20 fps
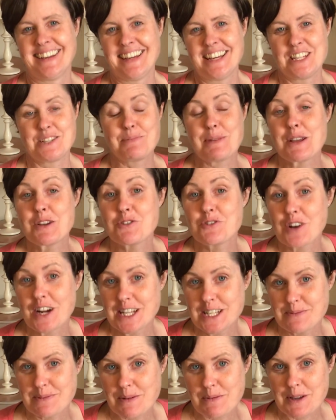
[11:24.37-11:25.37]
It's been
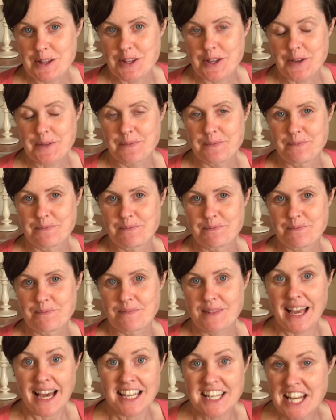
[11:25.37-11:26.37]
great to be with you.
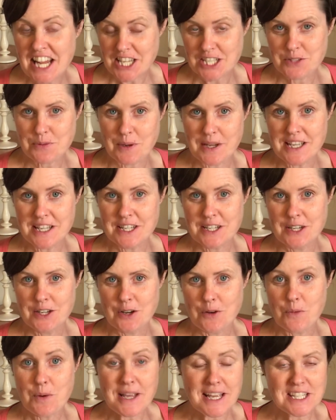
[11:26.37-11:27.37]
And next week,
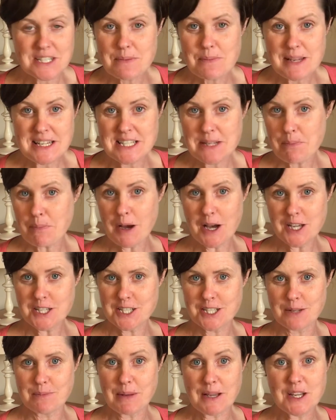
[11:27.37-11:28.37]
we get to meet in
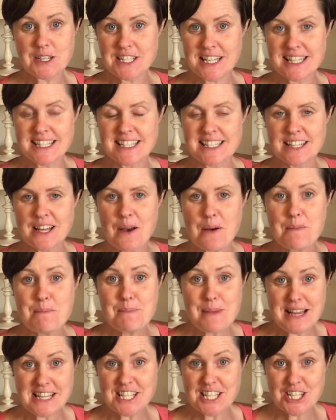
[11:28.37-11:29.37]
person because it's
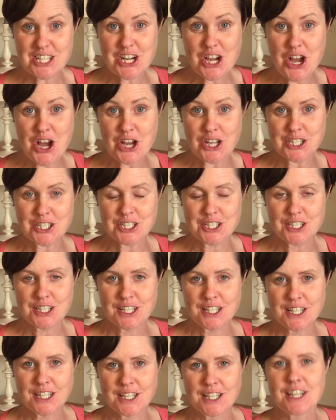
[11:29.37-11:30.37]
Messy Church,
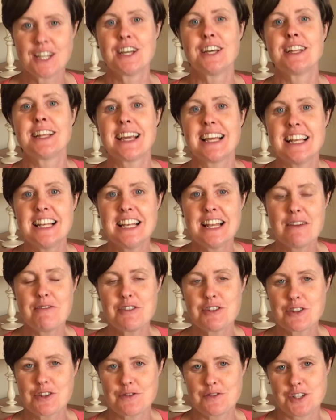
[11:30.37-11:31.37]
the
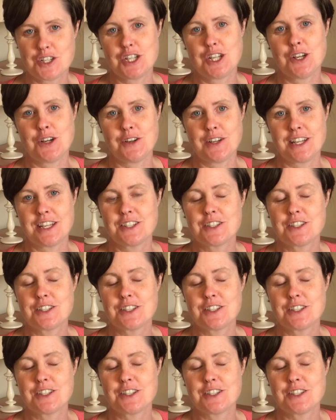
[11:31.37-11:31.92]
11th of July.